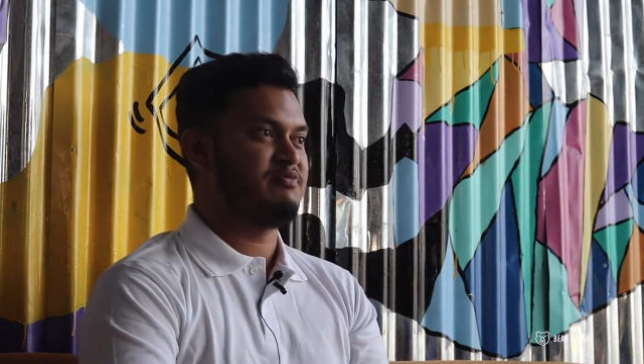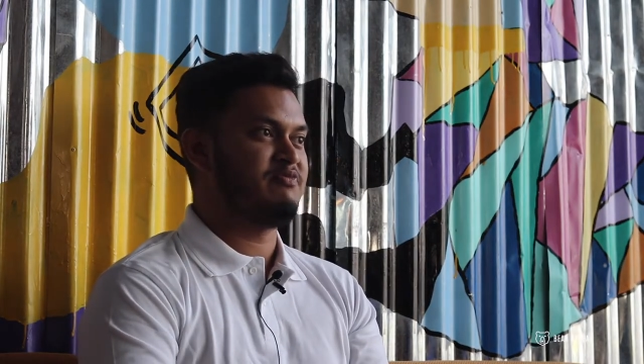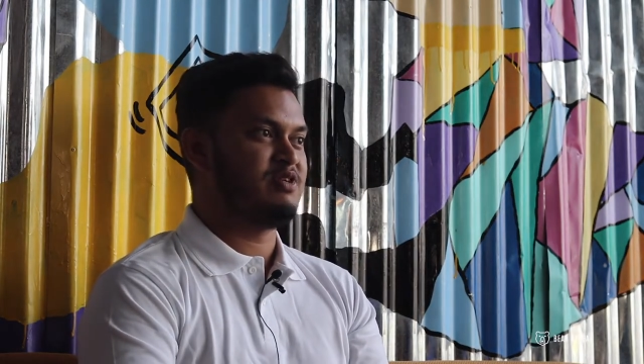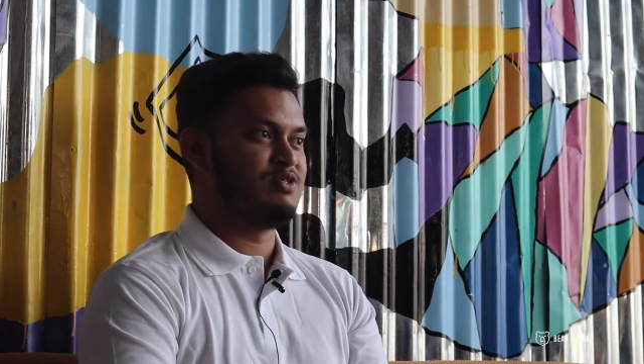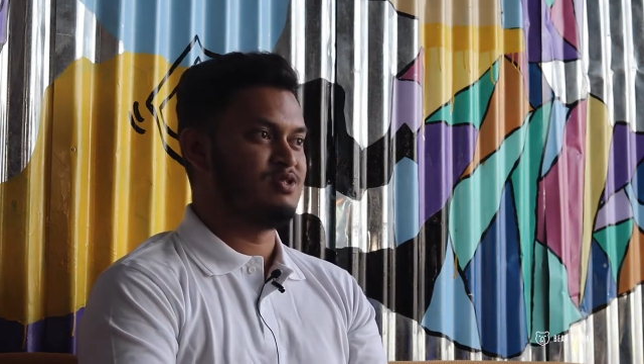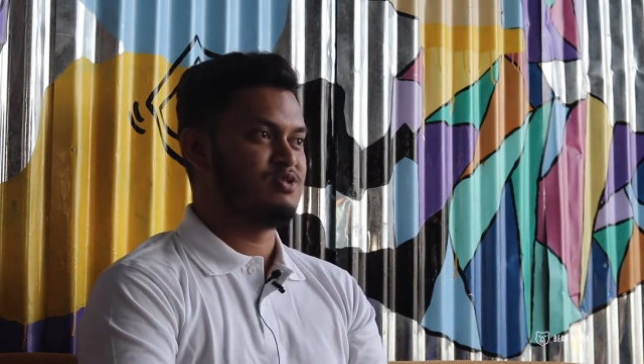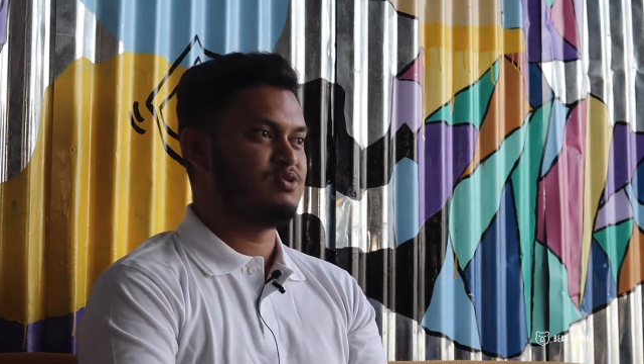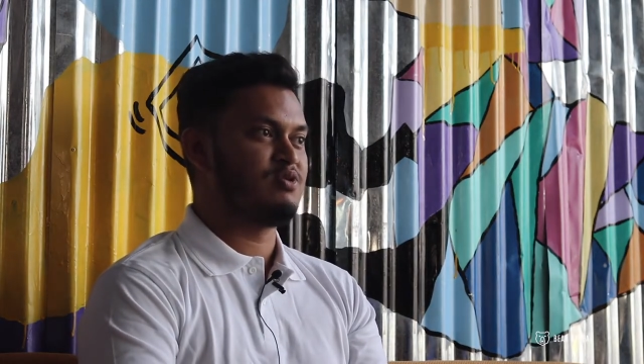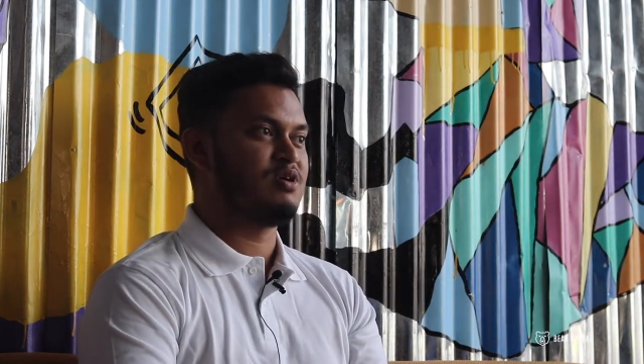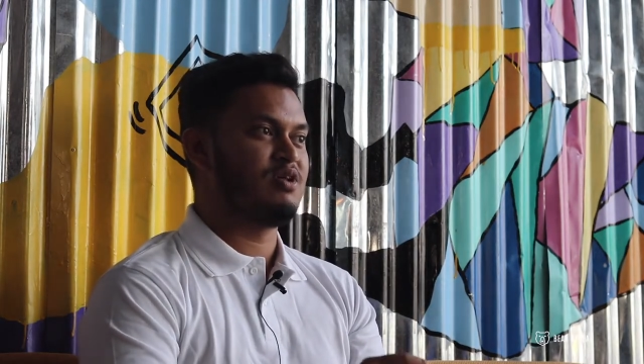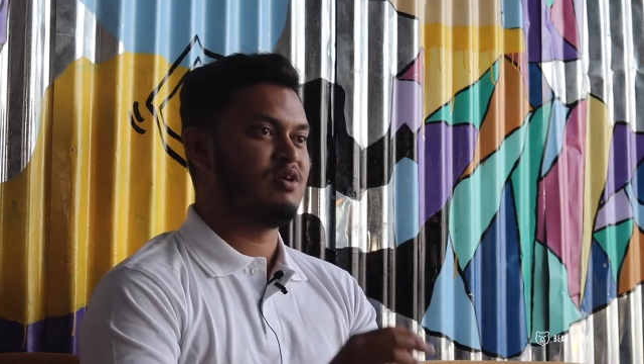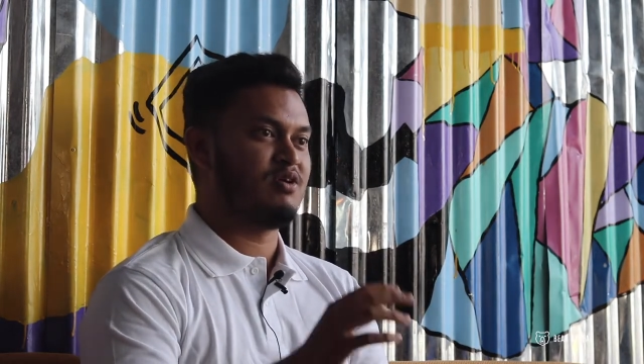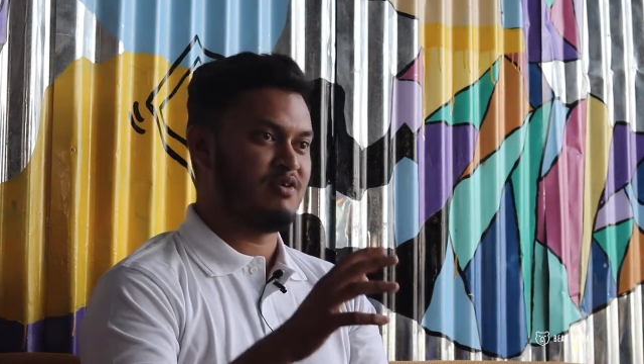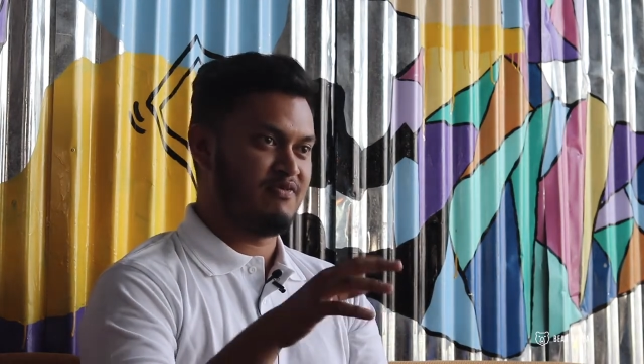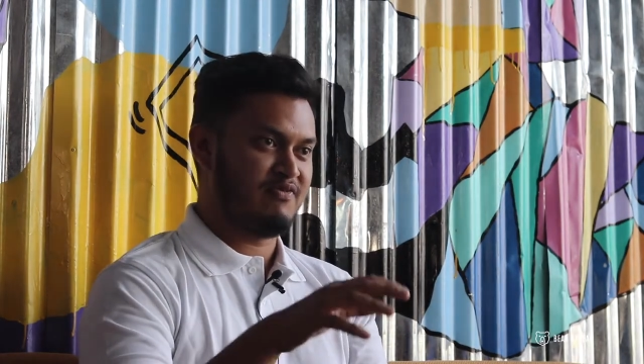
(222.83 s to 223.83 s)
which took a
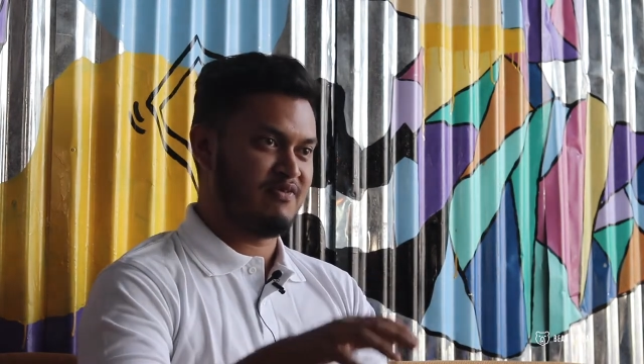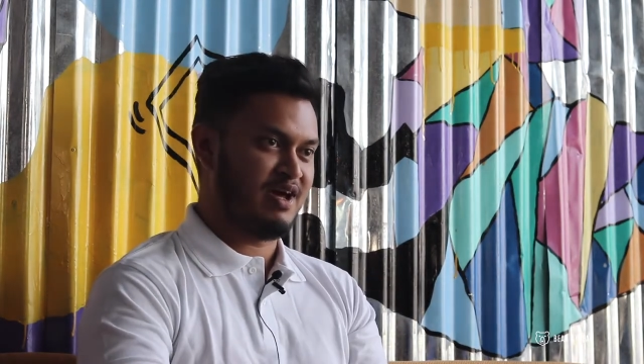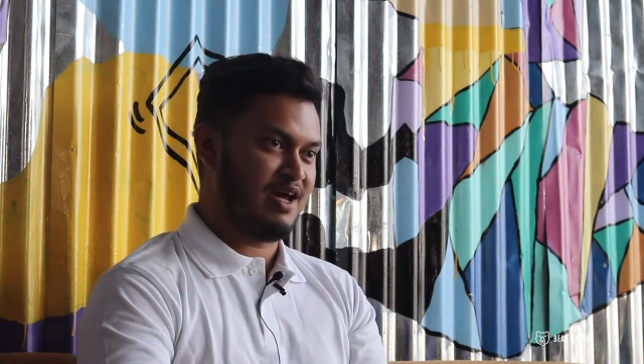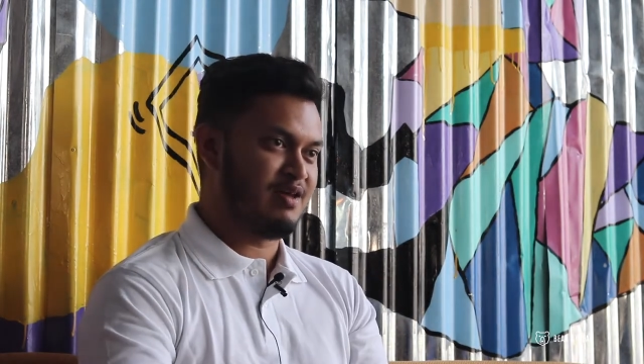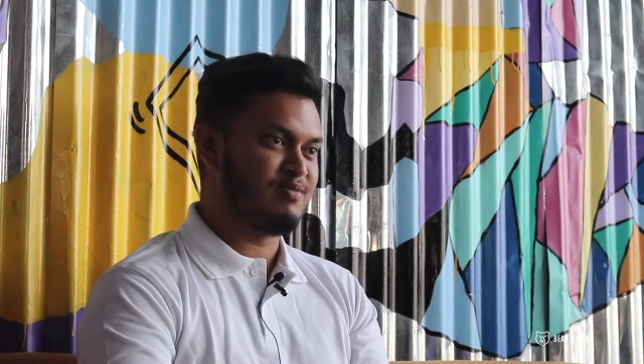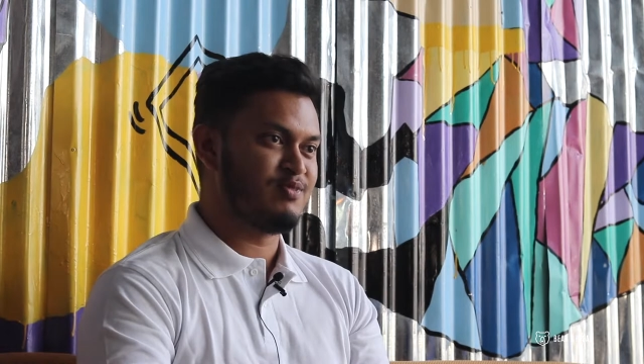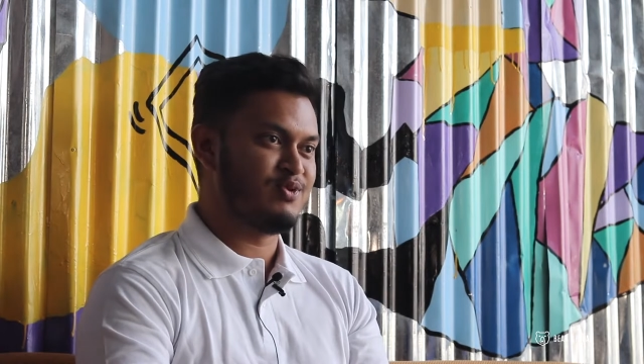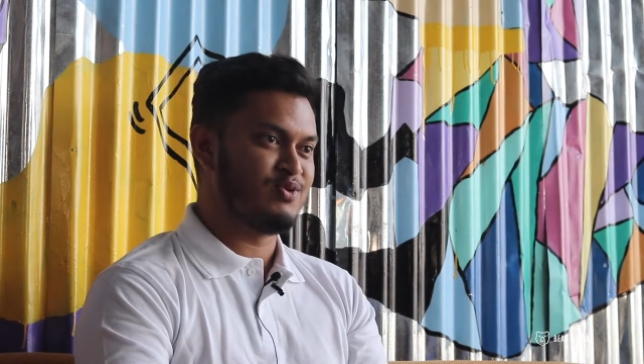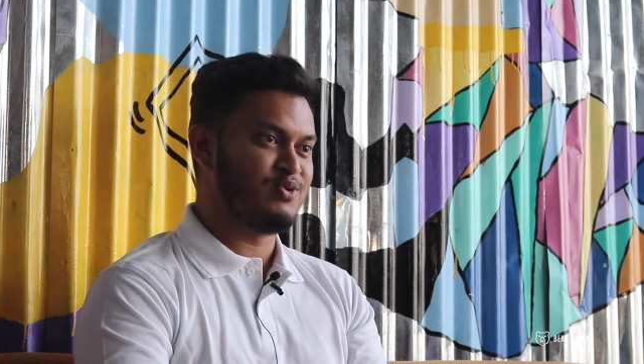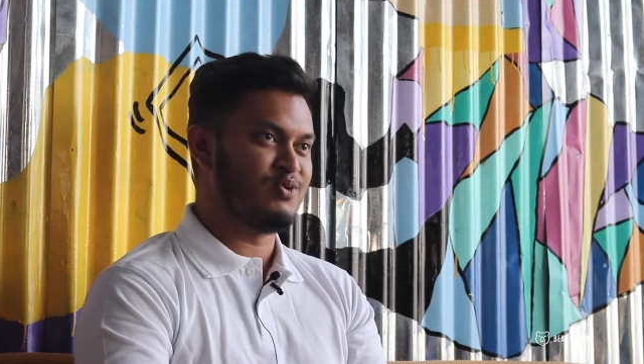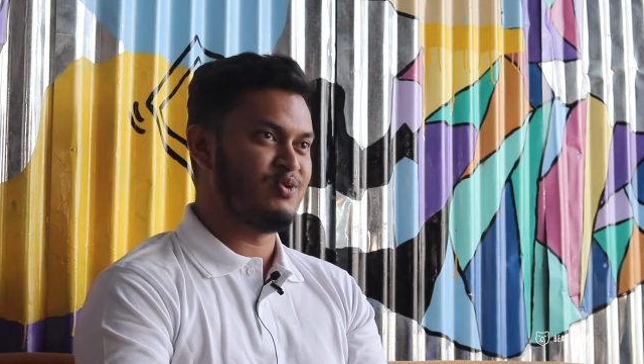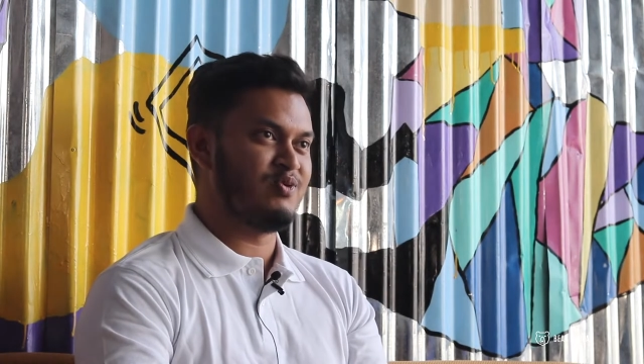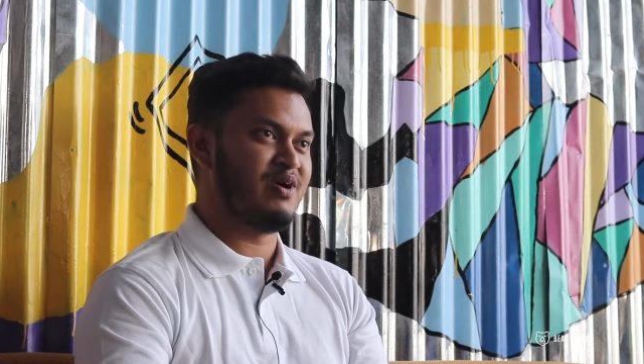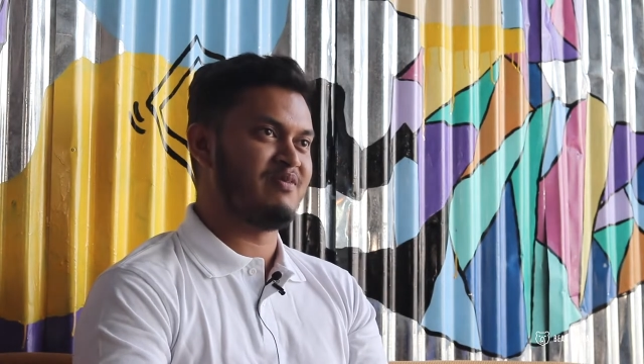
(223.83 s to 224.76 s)
lot of time to do